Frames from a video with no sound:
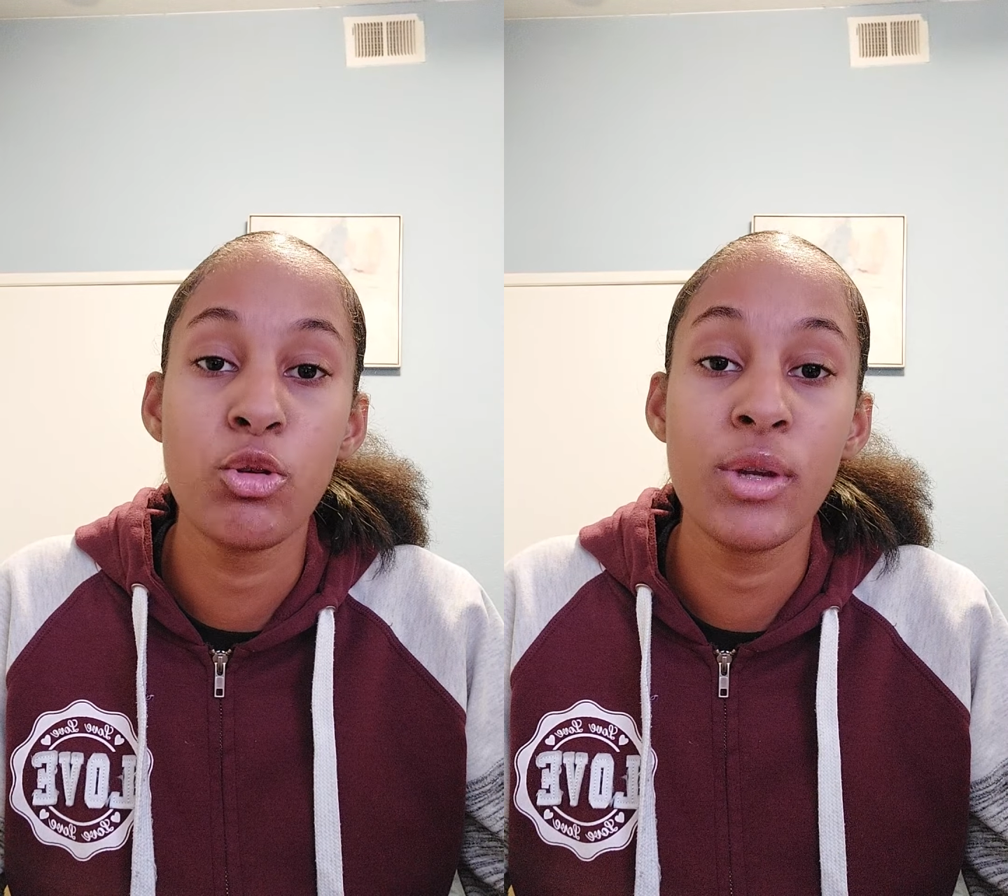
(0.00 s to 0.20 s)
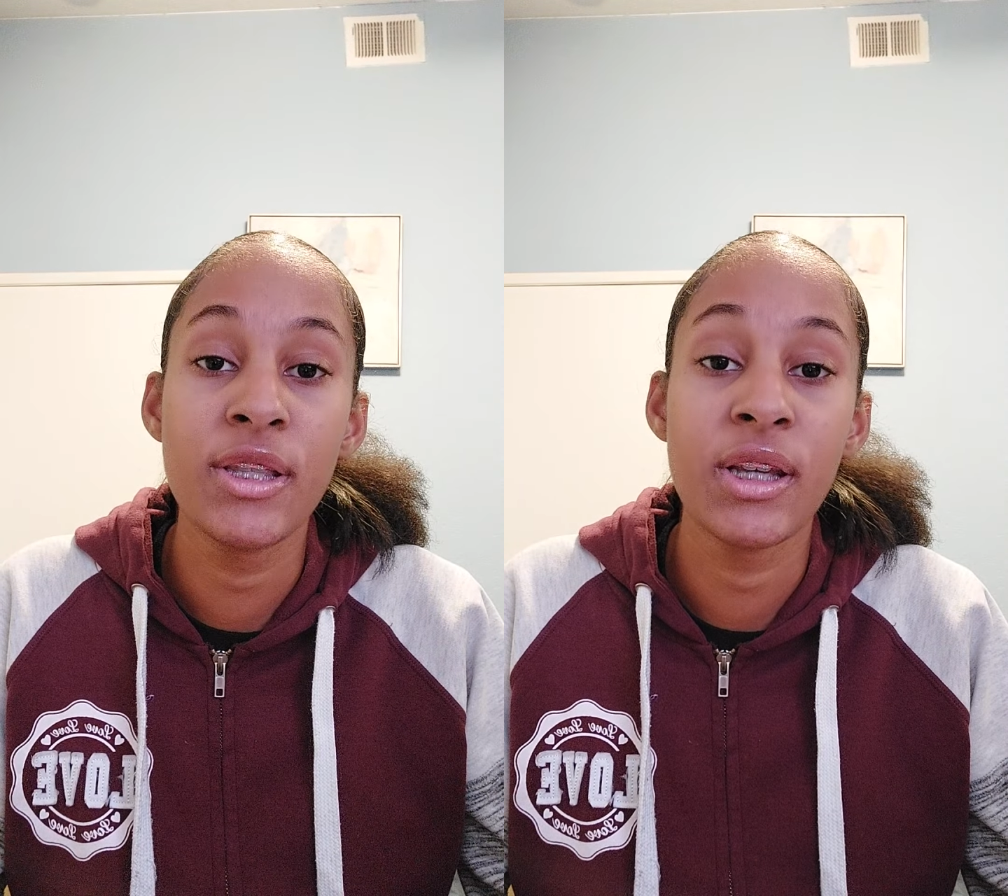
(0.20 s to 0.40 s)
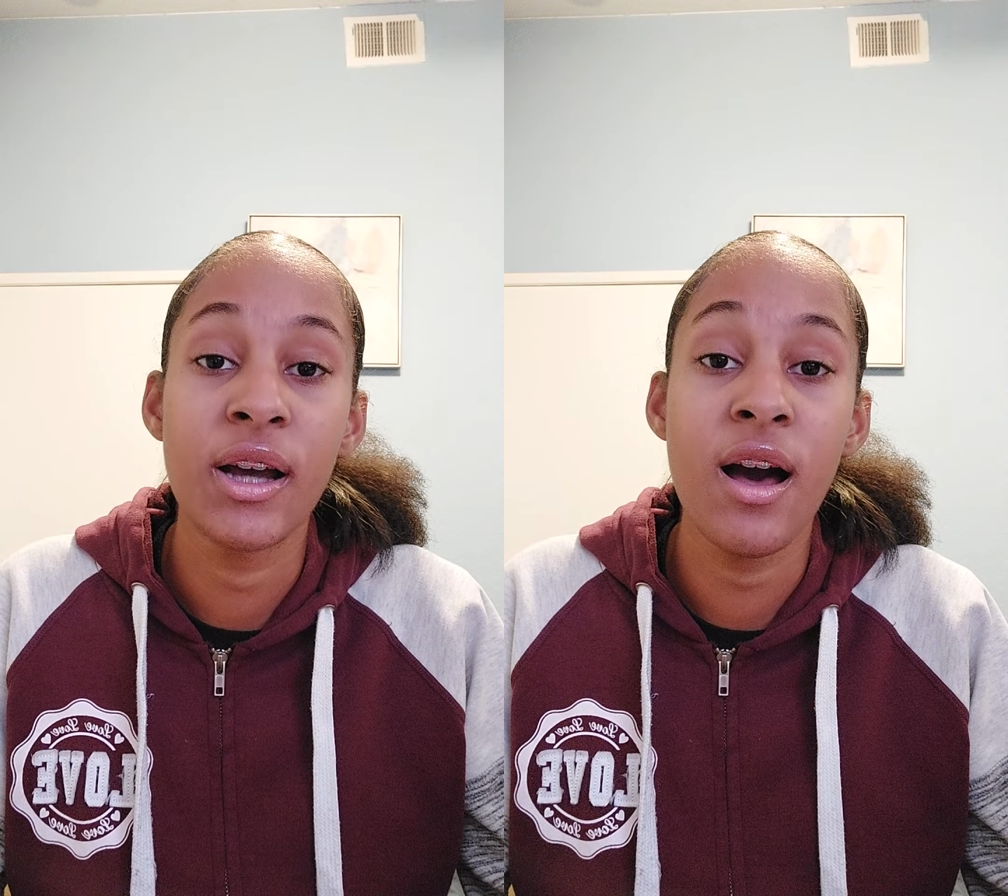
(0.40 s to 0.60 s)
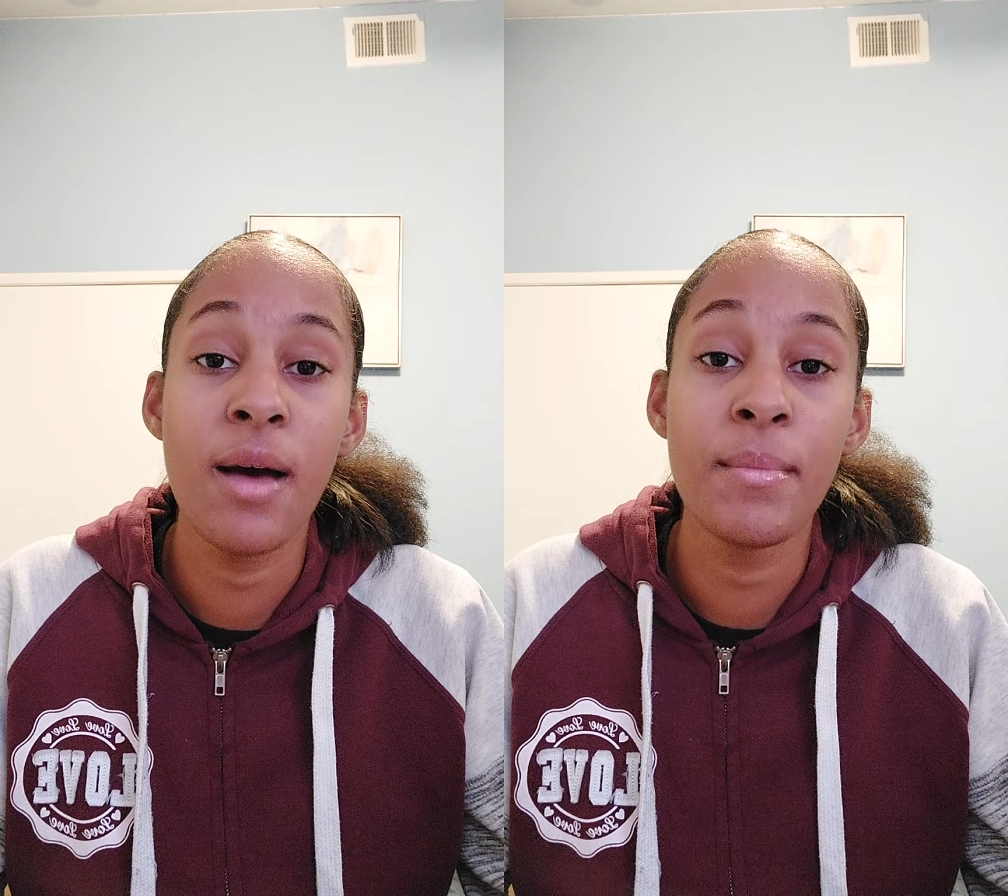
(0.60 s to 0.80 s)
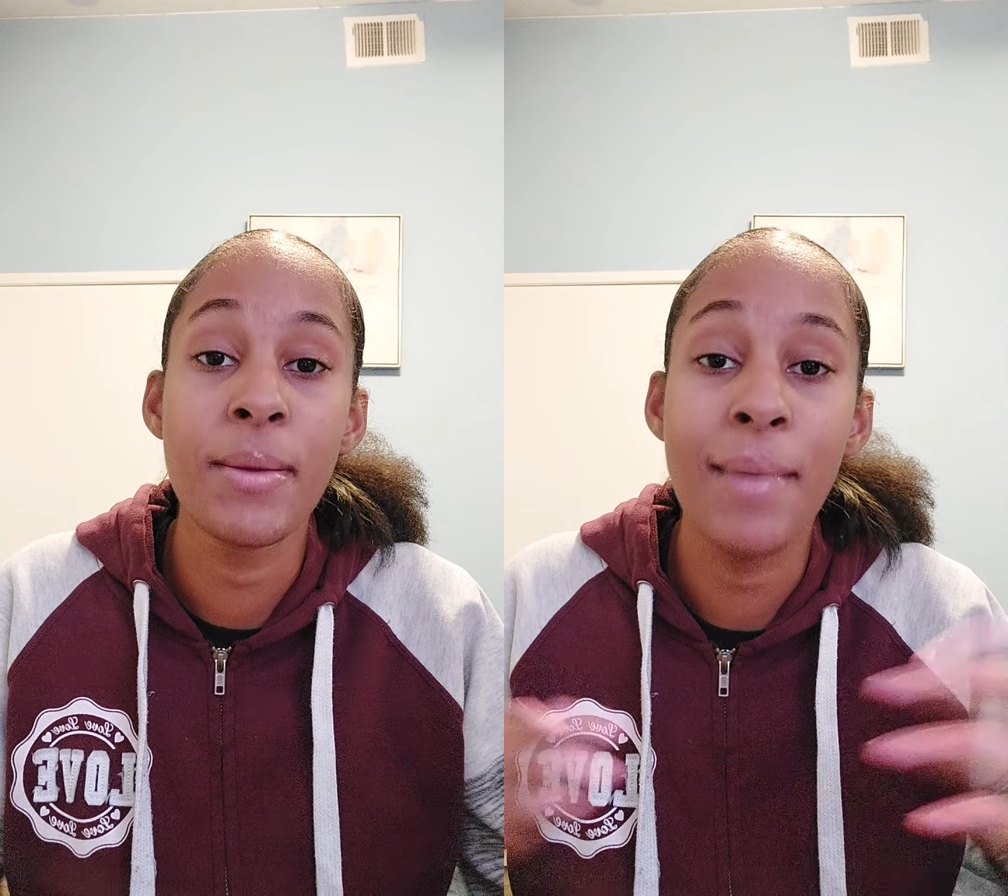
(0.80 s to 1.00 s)
you get to
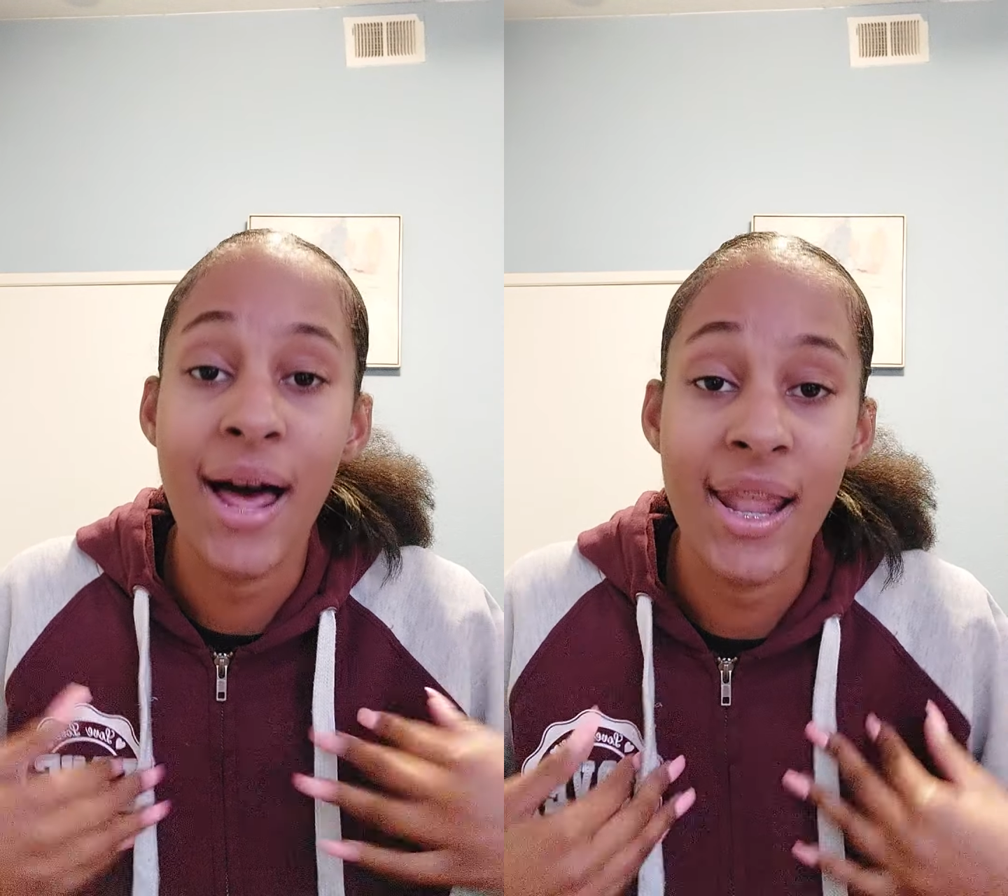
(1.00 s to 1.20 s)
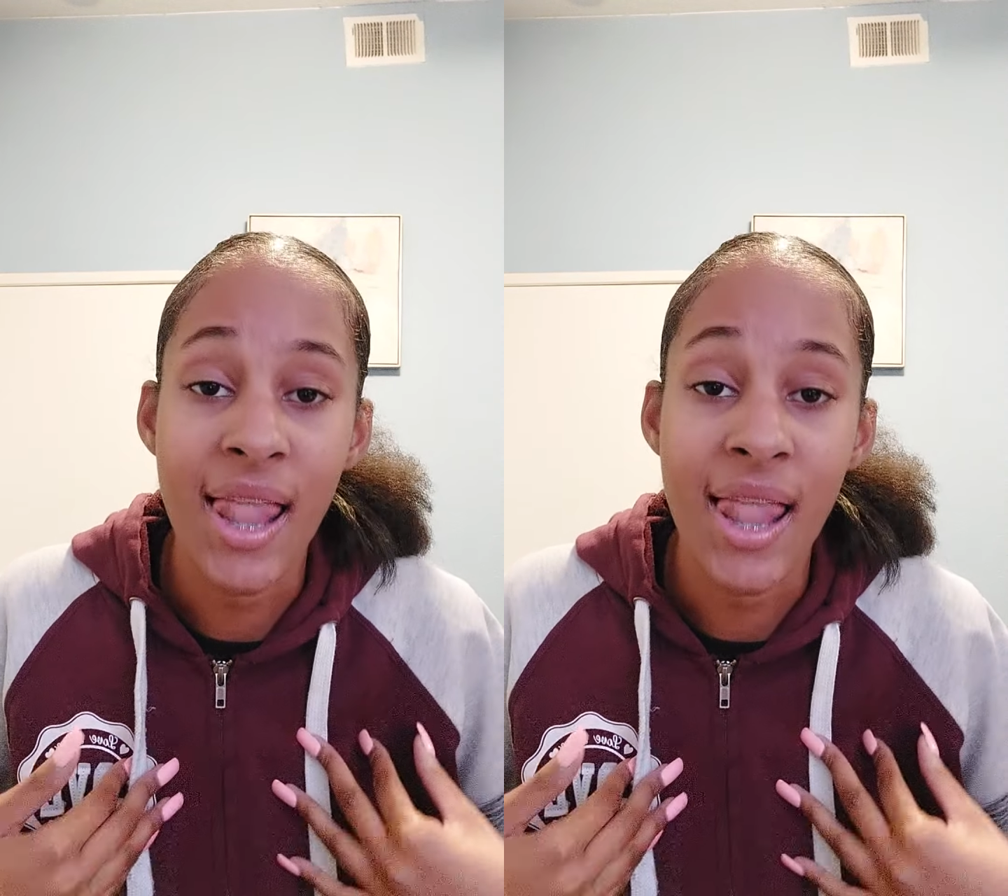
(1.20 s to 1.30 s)
come in my